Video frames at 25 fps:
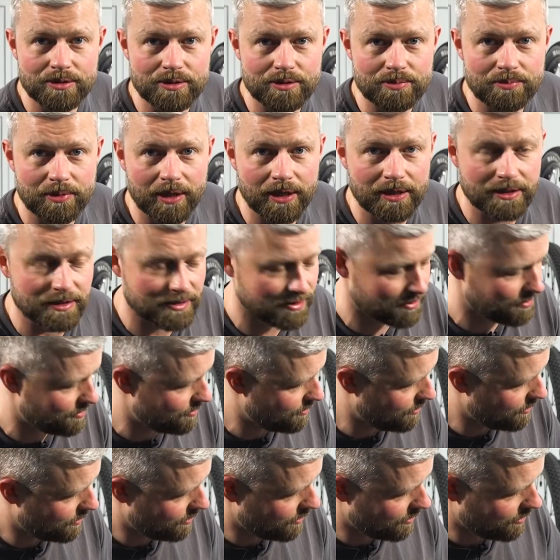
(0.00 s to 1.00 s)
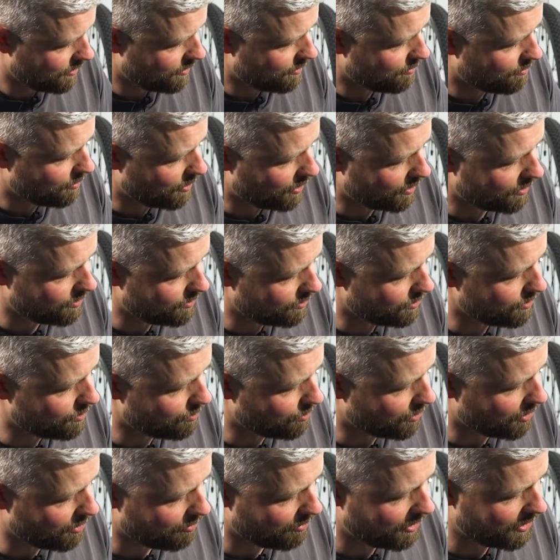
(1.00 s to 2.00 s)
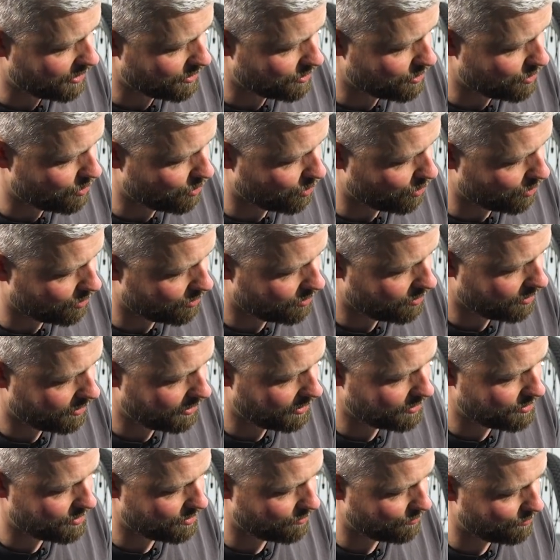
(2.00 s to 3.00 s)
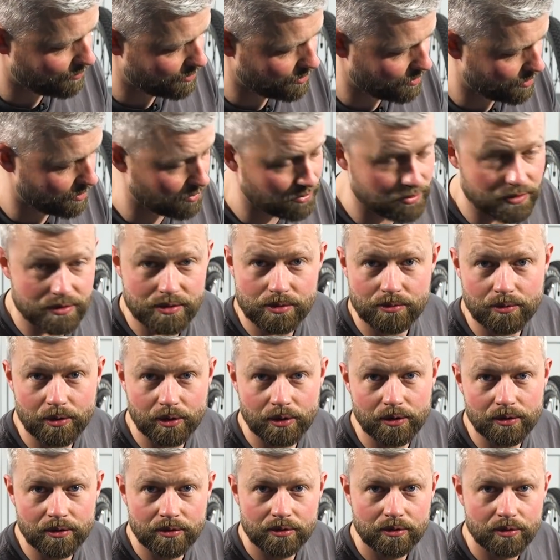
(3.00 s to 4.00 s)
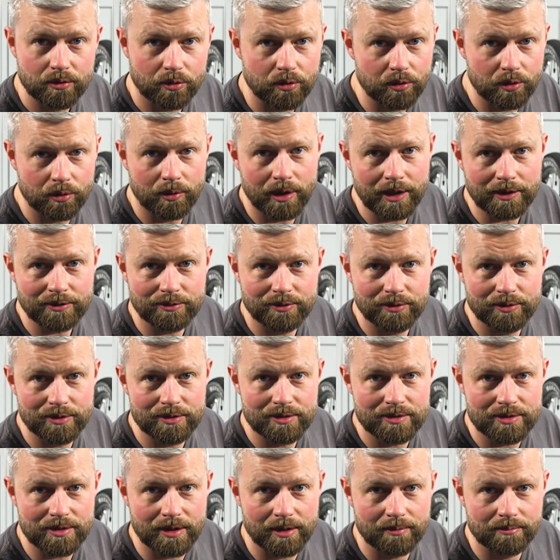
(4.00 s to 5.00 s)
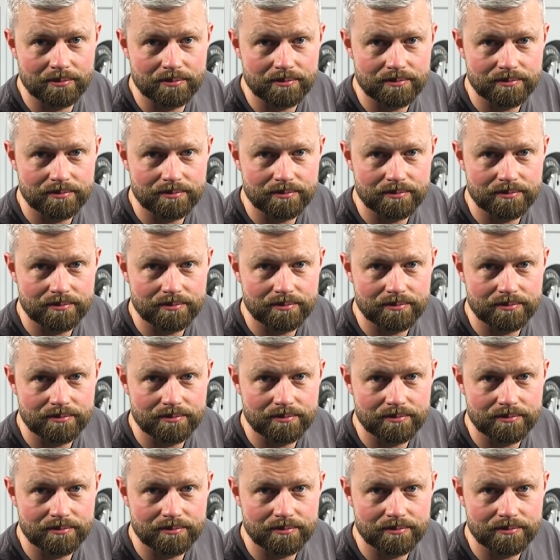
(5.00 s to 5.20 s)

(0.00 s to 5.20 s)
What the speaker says: of space, but you want to make sure that they're sufficient to run all the way through the stem.